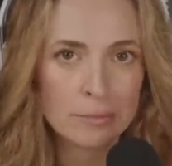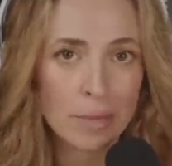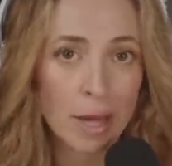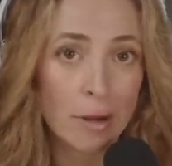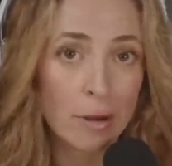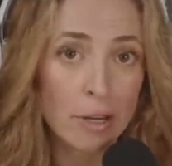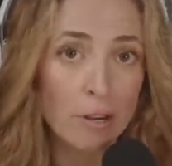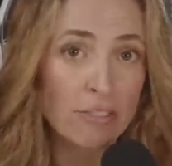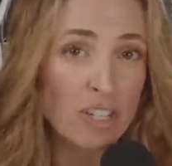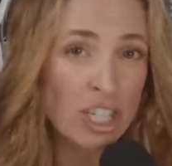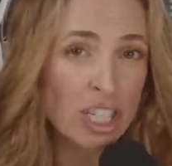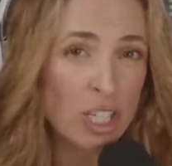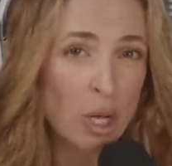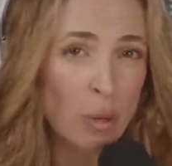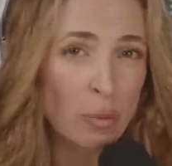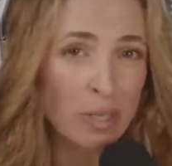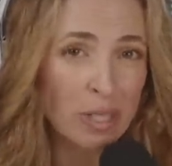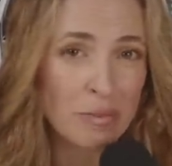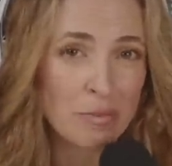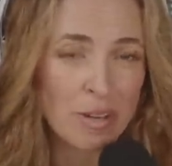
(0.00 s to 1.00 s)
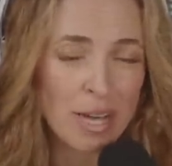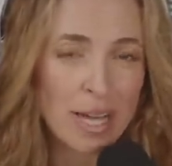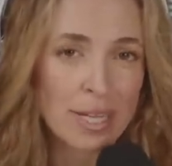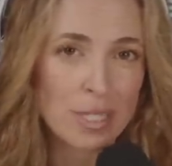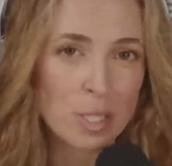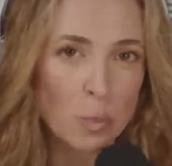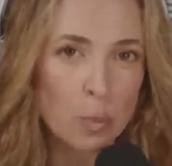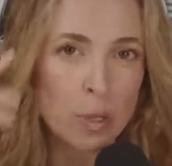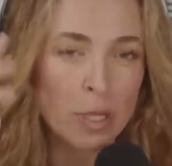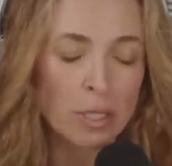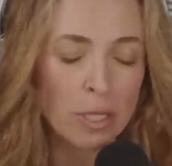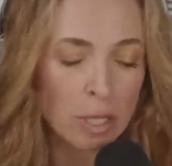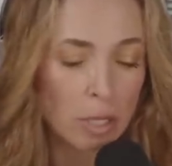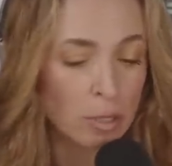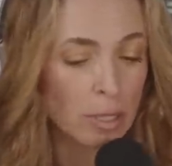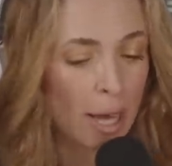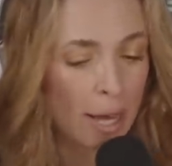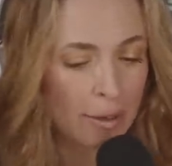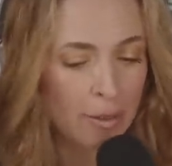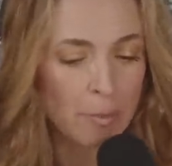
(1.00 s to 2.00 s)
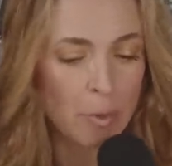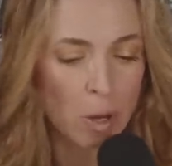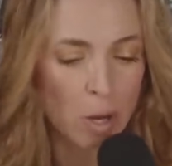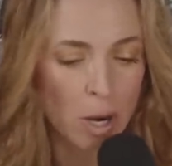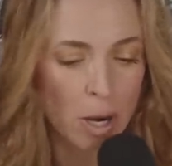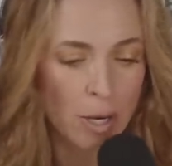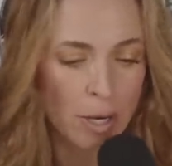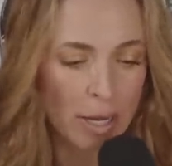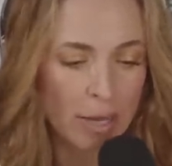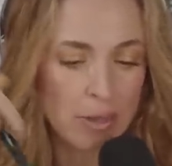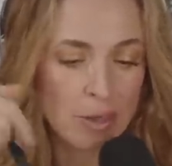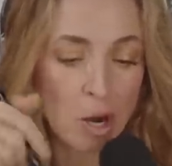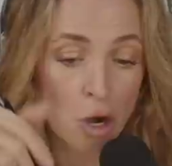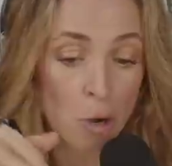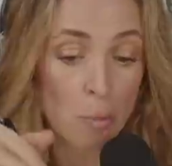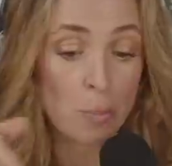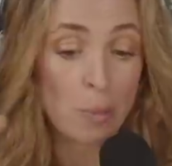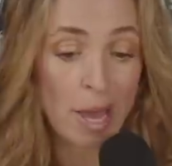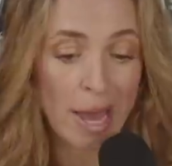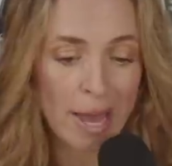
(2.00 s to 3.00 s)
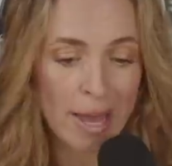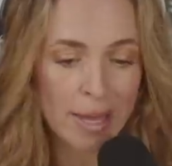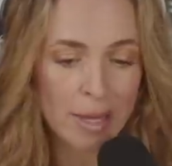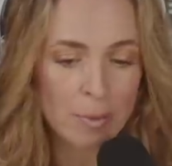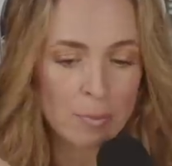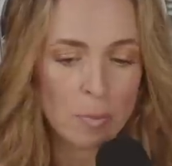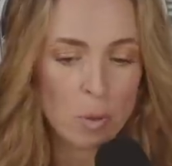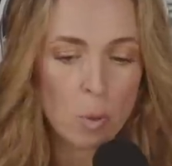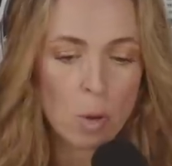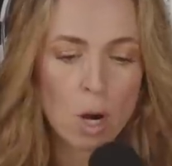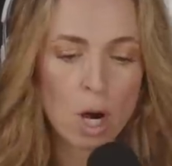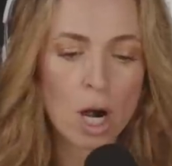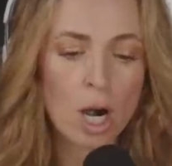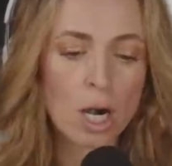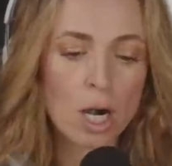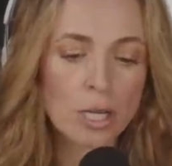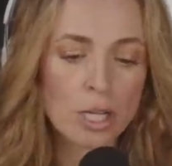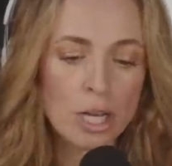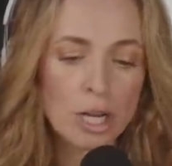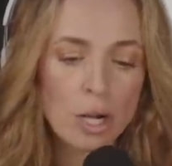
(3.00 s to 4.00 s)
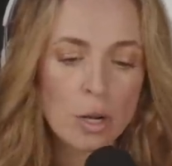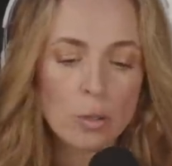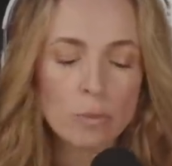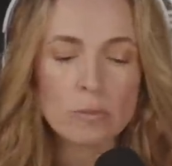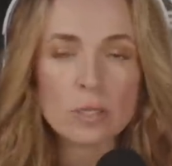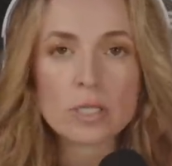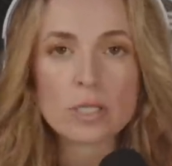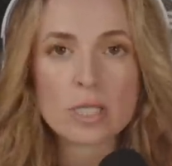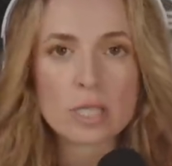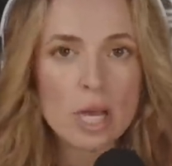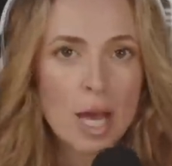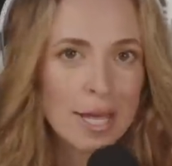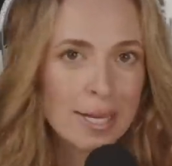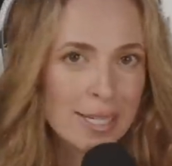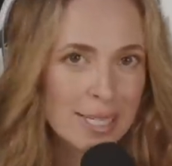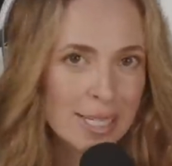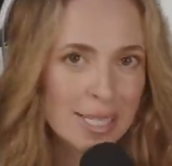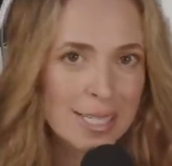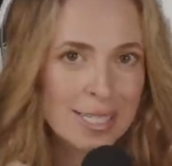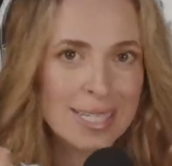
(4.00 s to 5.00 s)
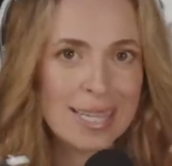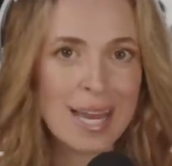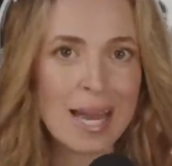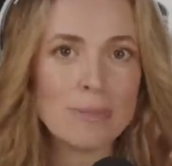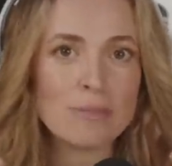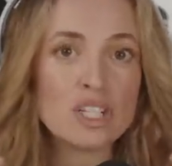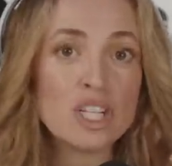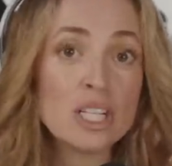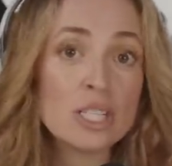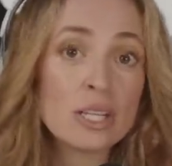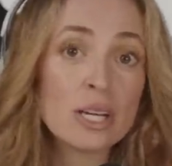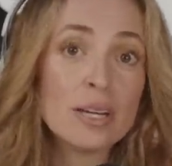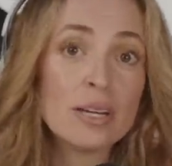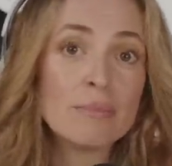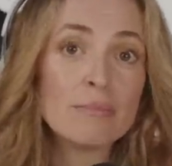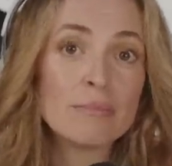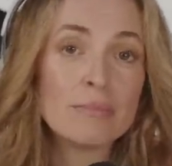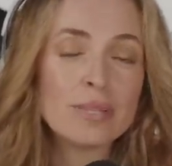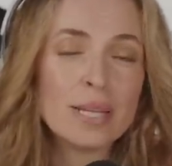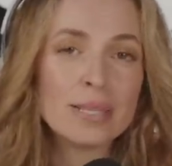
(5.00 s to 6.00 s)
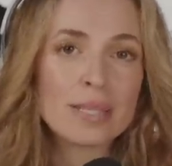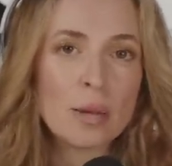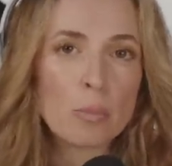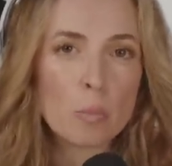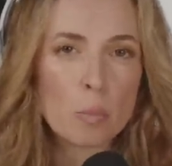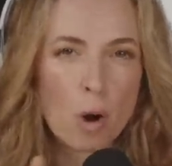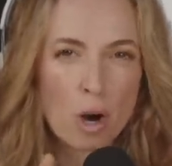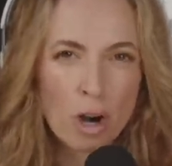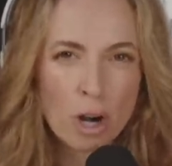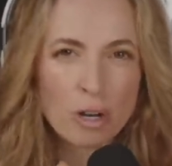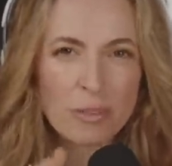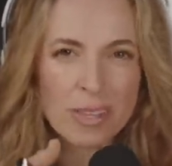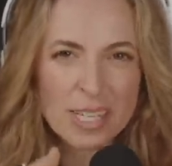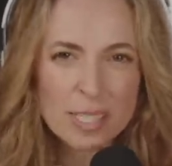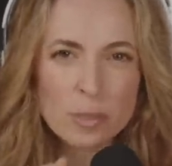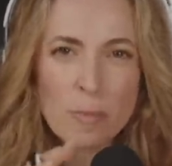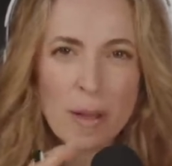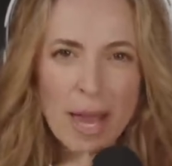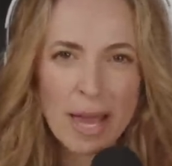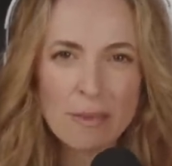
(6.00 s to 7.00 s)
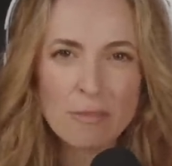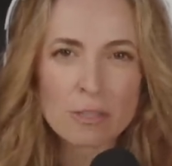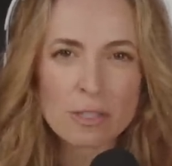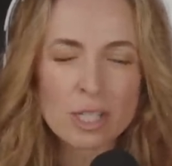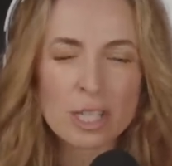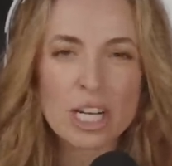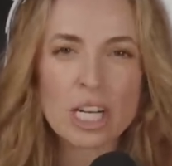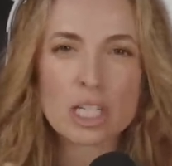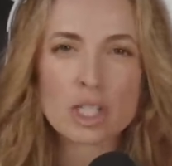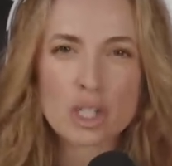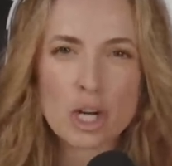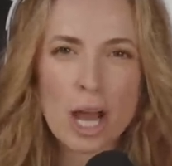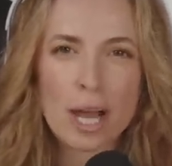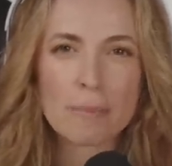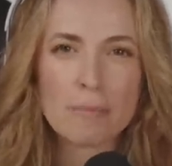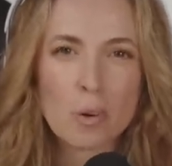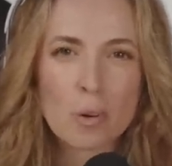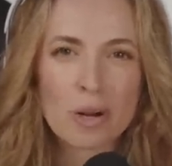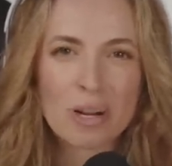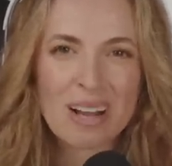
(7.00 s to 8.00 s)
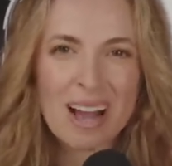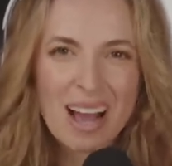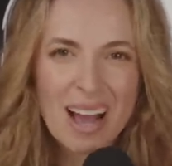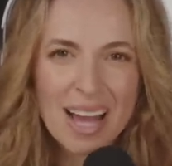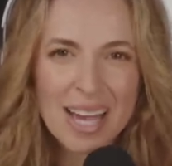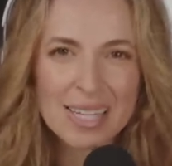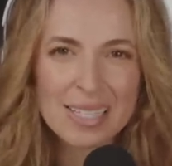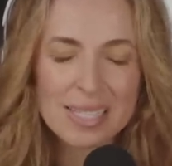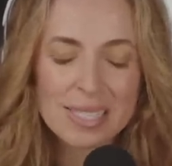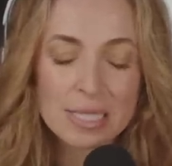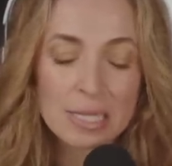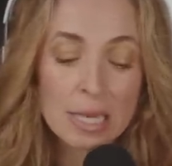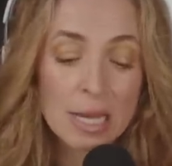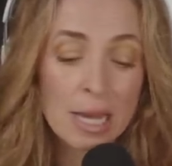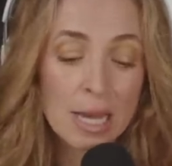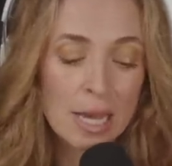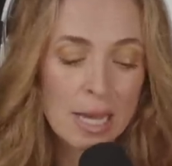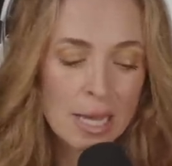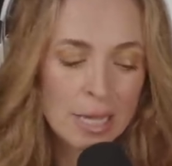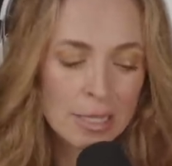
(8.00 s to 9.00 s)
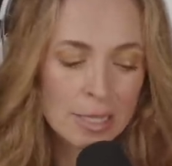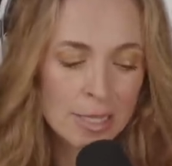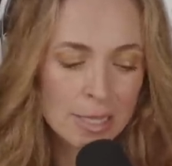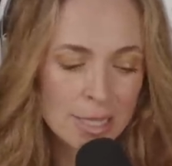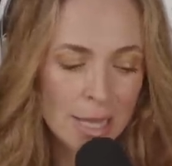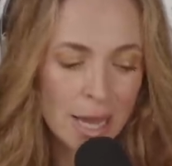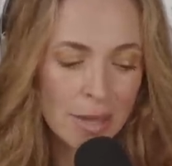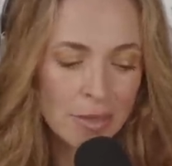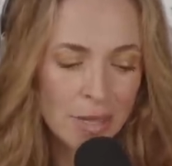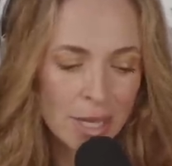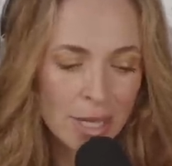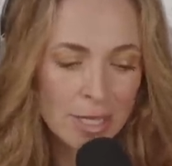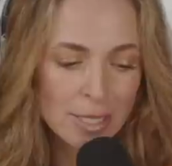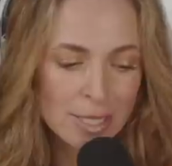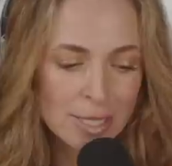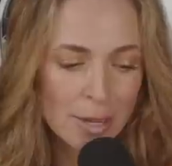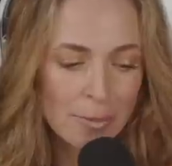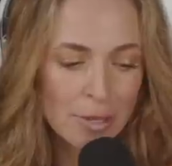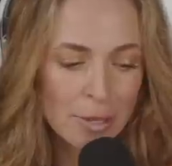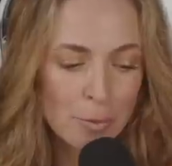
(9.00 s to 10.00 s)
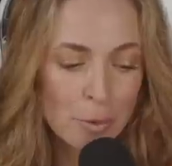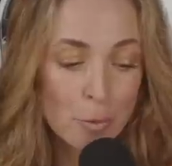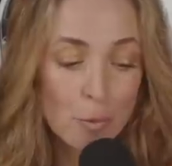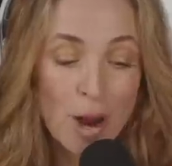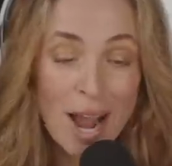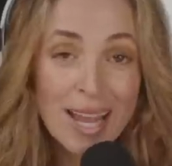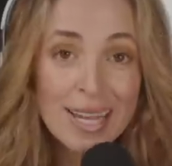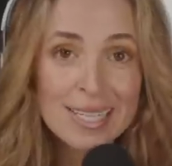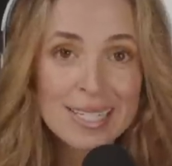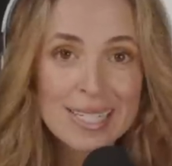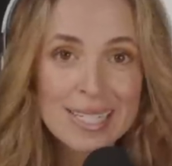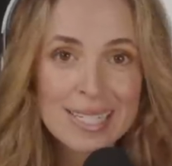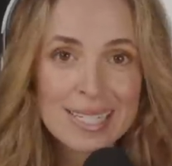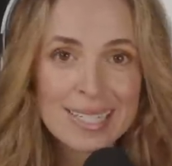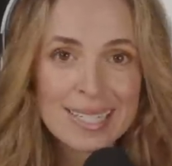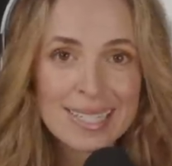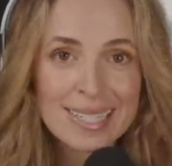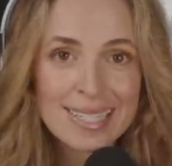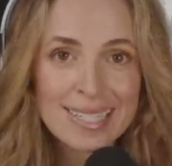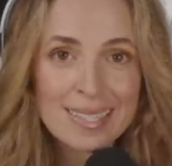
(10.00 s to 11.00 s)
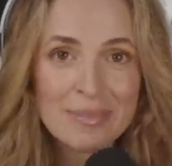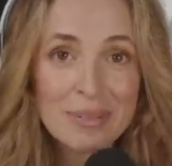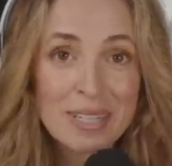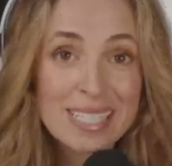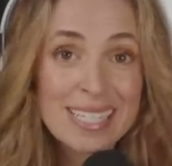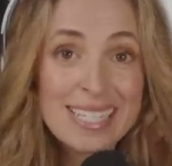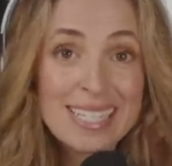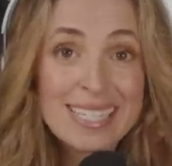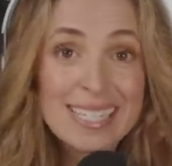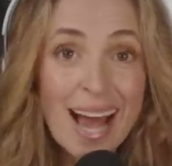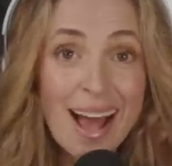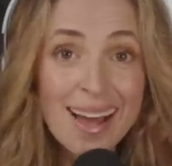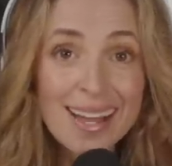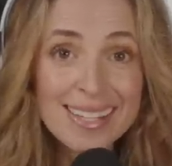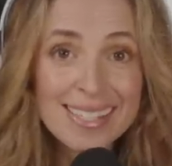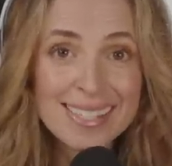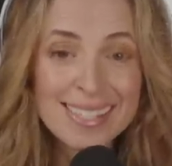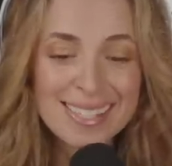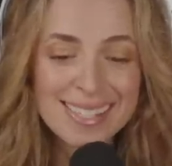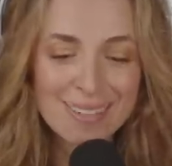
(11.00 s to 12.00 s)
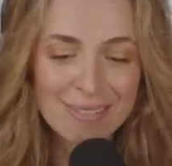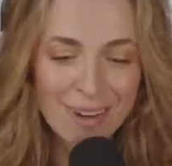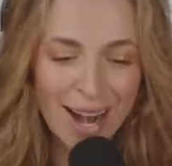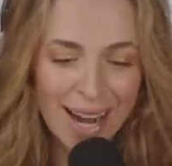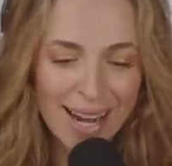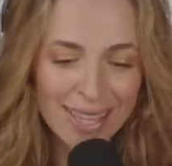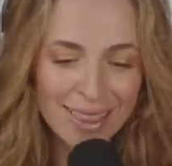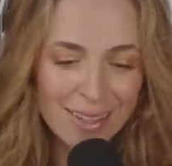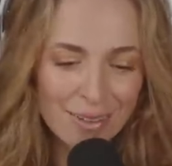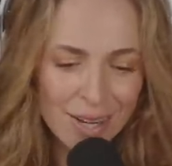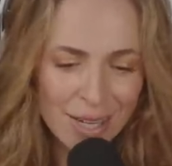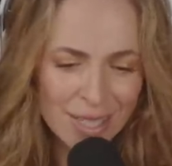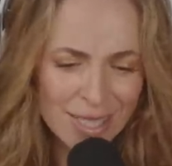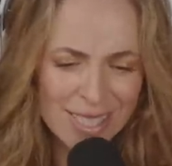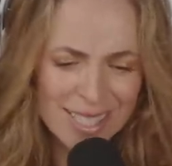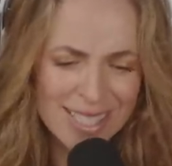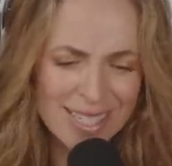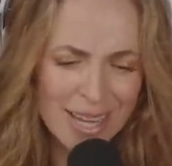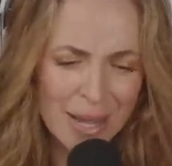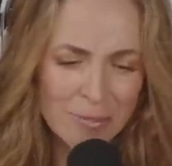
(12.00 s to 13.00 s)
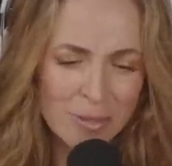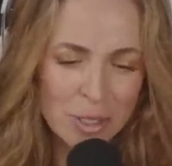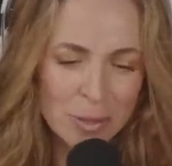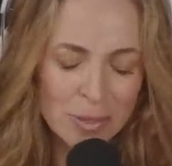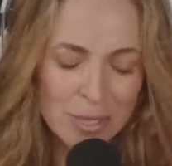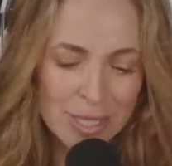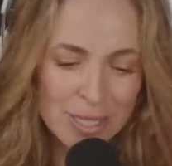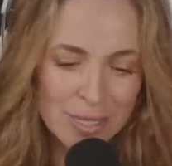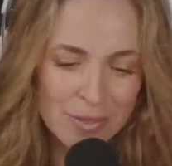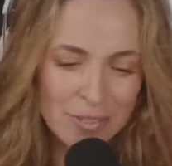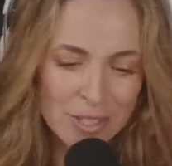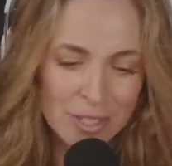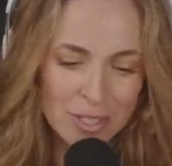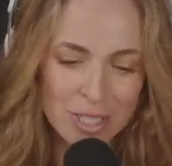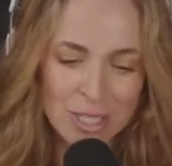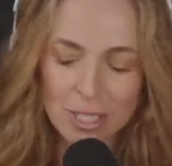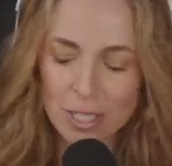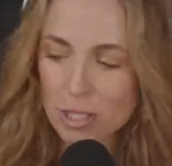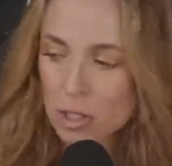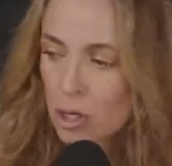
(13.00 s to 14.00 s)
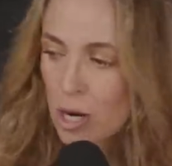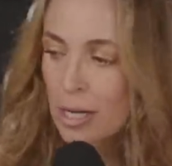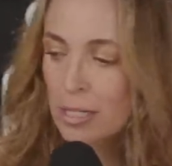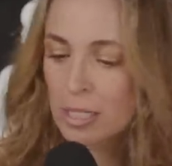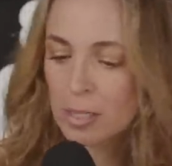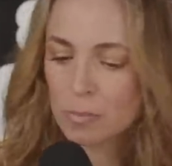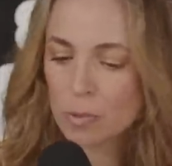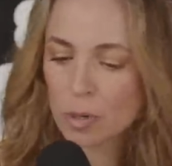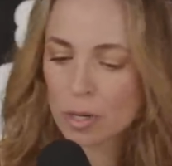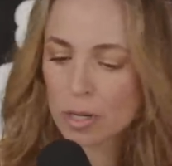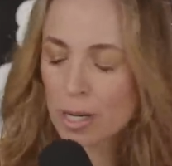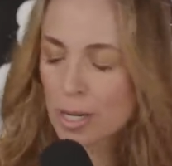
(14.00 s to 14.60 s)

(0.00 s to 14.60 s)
I don't know if she's OnlyFans, but, you know, a lot of them are in her bank, more, you know, sliding into the DMs. She's going to, that her, this behavior is going to attract more guys. The sad thing is some of them are right, because it does, right? They're not going to stop doing this if they're still attracting more